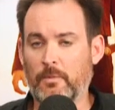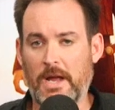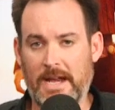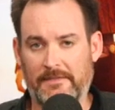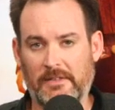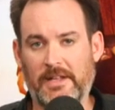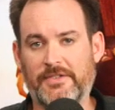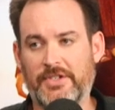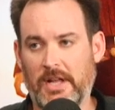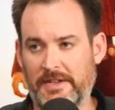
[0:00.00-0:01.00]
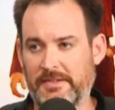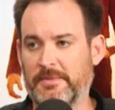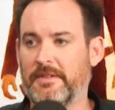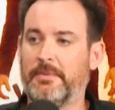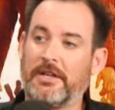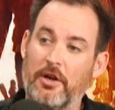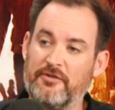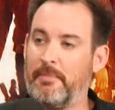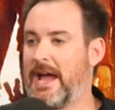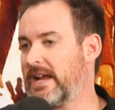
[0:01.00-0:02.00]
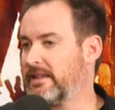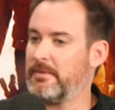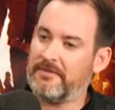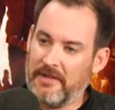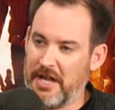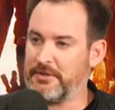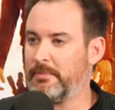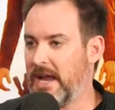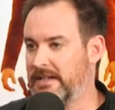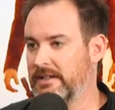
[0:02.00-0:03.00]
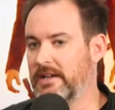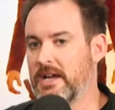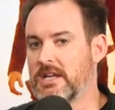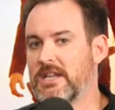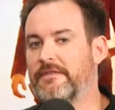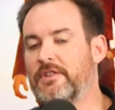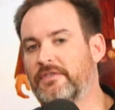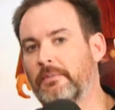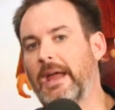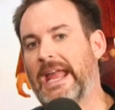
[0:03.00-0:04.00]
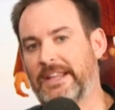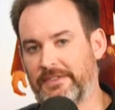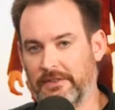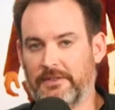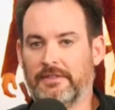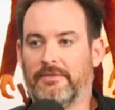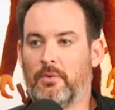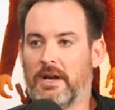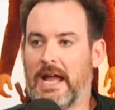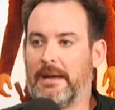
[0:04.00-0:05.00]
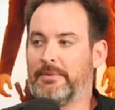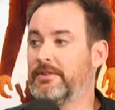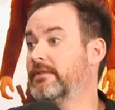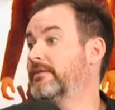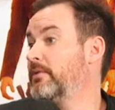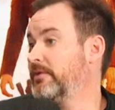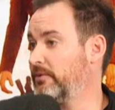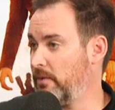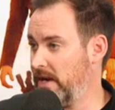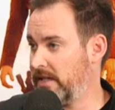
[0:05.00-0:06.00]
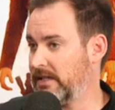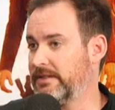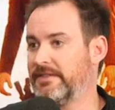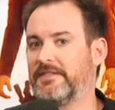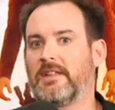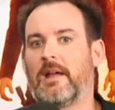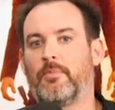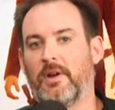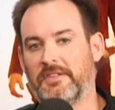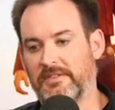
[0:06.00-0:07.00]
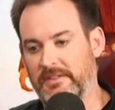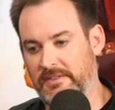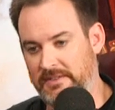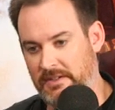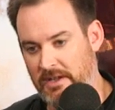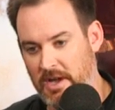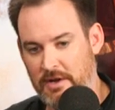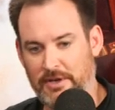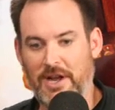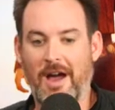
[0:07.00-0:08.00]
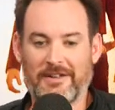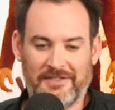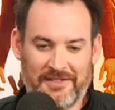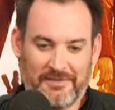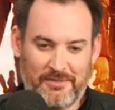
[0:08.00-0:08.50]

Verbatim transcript: Right after Last Jedi, some stuff, but it goes back. They've been flashing back to giving you some answers of what happened during Force Awakens, Snap Wexley's reconnaissance